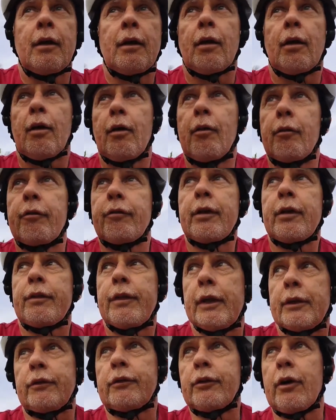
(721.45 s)
of
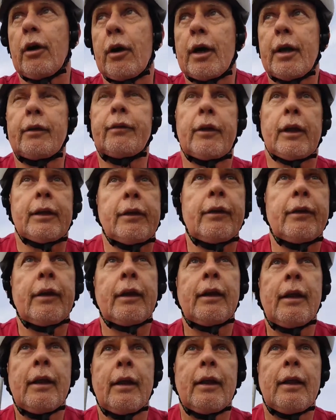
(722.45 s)
their desires, and
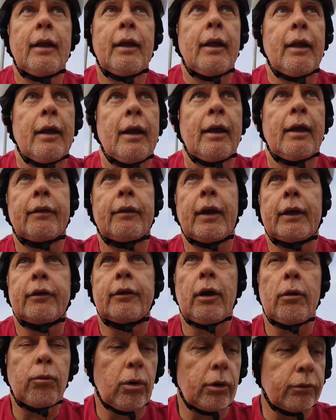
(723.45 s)
they
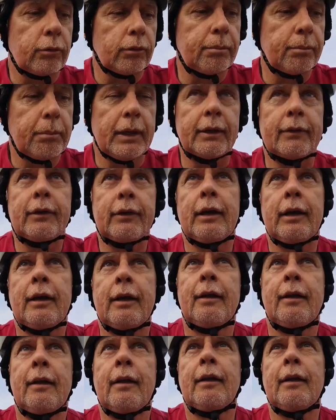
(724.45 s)
don't want to admit
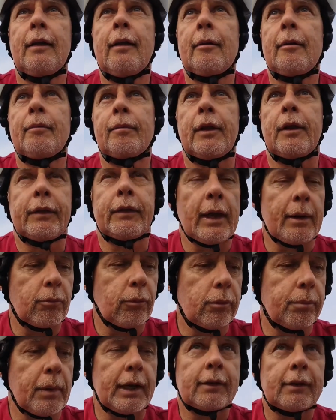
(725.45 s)
that that
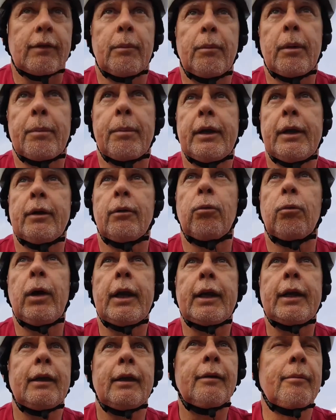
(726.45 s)
would make them appear
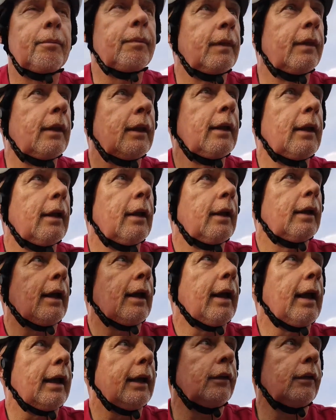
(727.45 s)
weak.
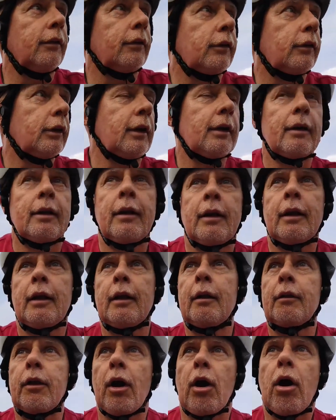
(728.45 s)
And
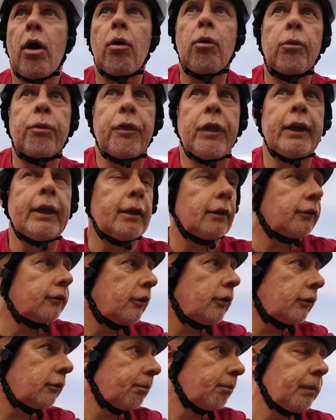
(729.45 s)
the whole thing is
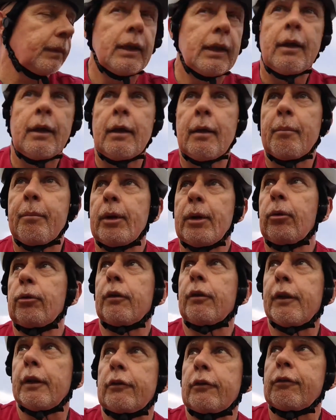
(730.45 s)
just built
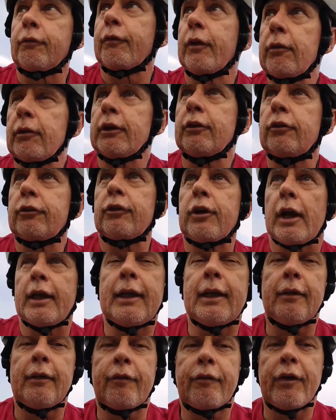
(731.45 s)
on this very
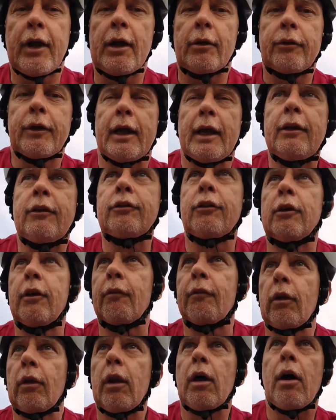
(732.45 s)
shaky foundation
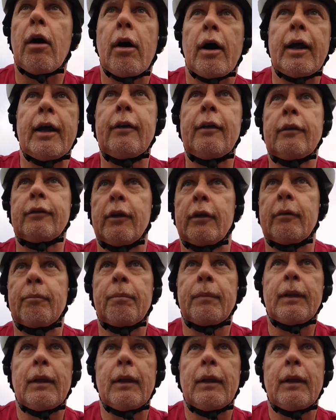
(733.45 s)
of lies and